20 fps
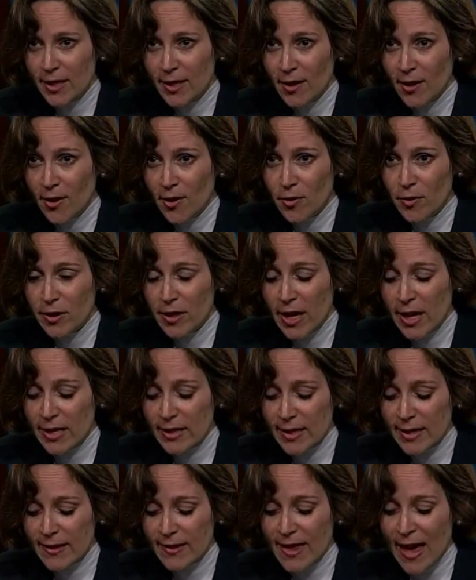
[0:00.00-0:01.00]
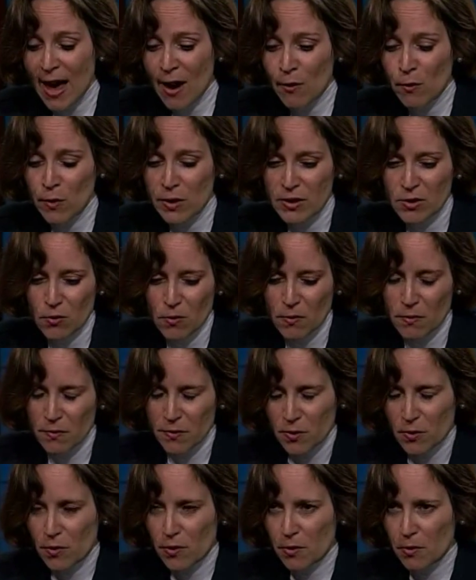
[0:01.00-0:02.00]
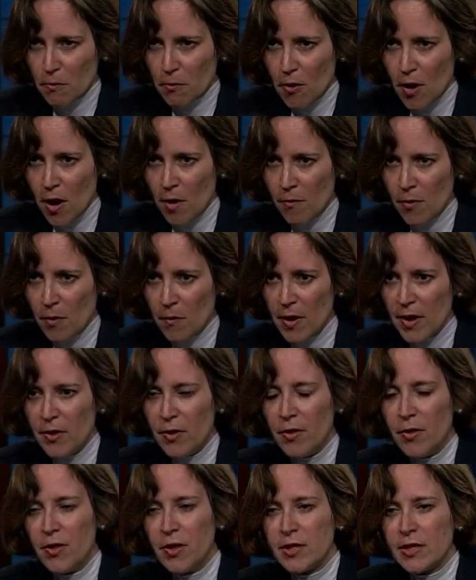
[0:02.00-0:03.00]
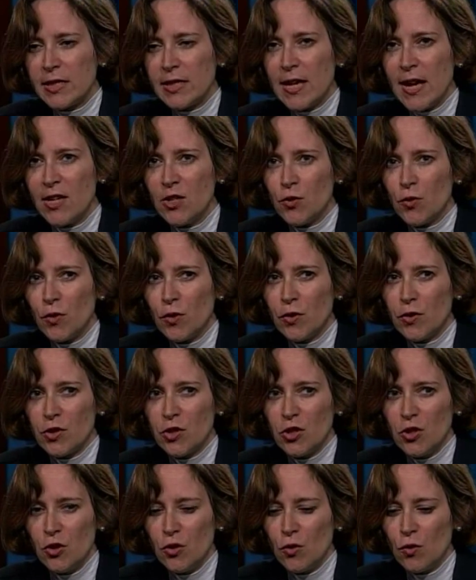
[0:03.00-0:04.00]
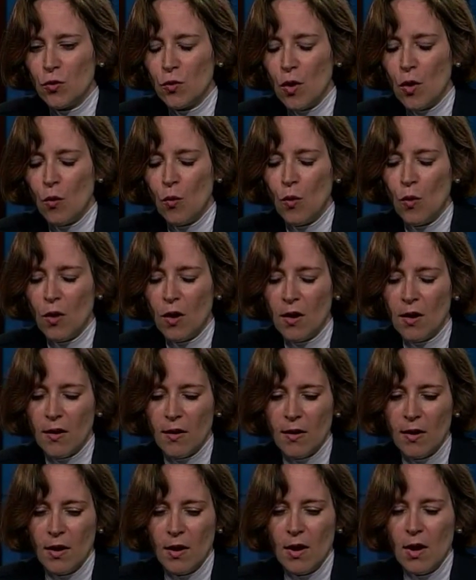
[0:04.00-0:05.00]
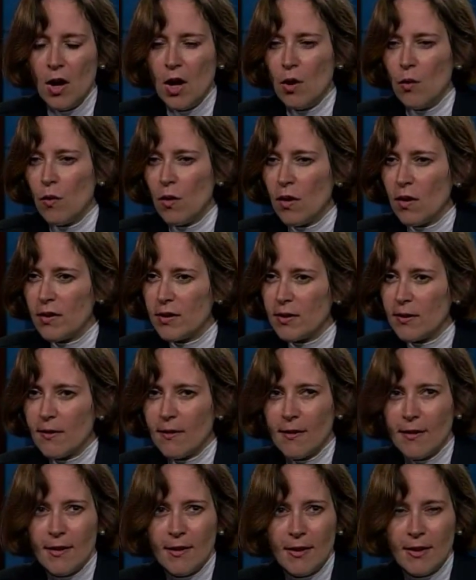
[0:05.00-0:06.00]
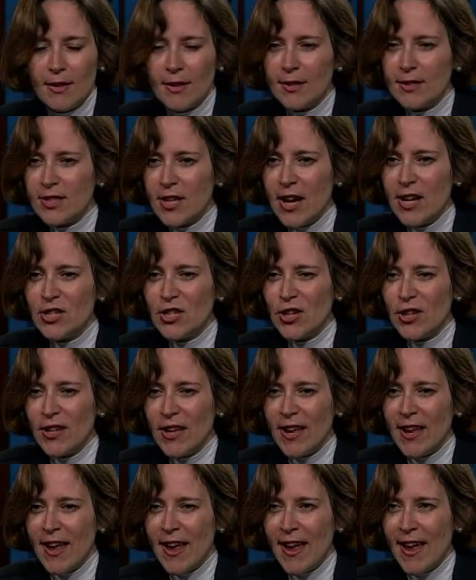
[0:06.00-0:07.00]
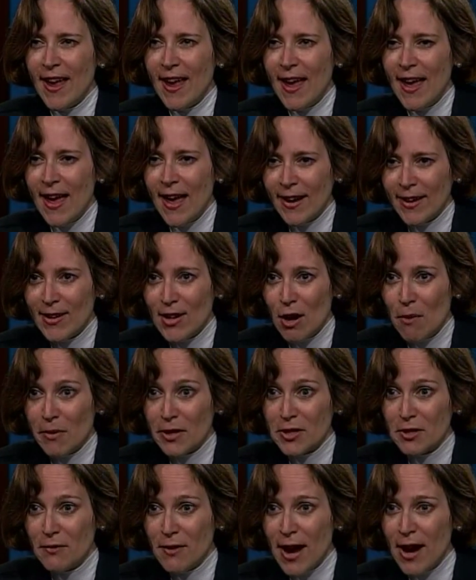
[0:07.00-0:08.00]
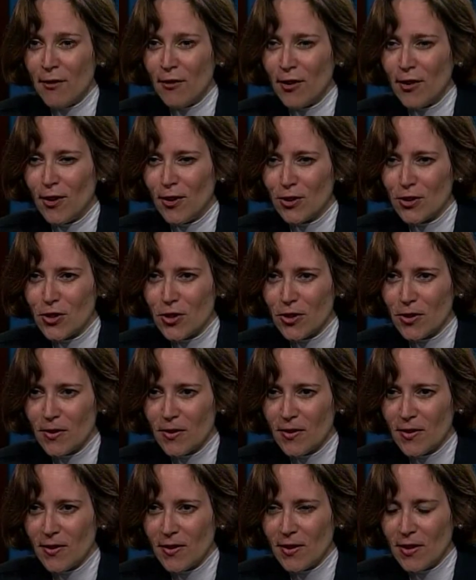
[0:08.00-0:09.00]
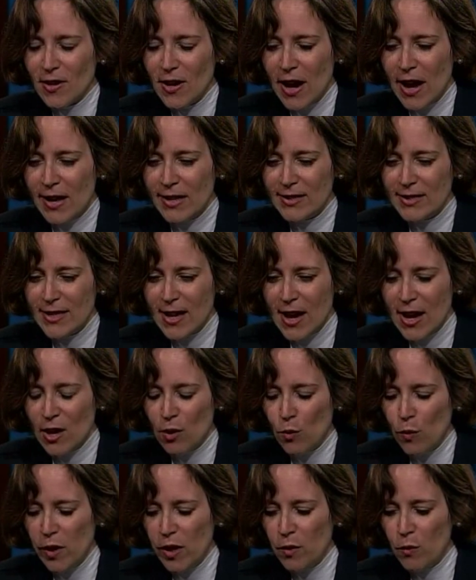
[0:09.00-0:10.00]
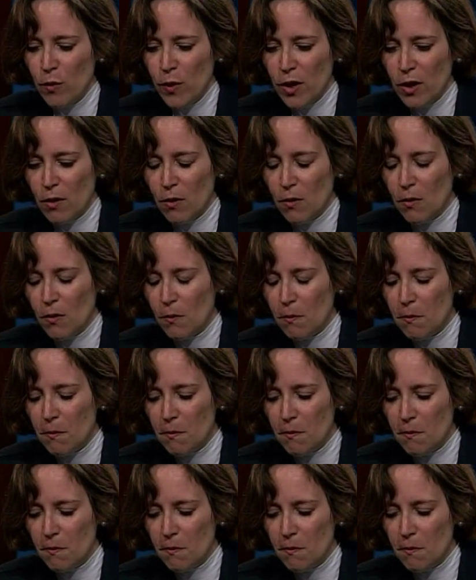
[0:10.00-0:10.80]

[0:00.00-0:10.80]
in the 100 days, and that was sort of the problem. And the central two were changing the economics of agriculture and saying, we will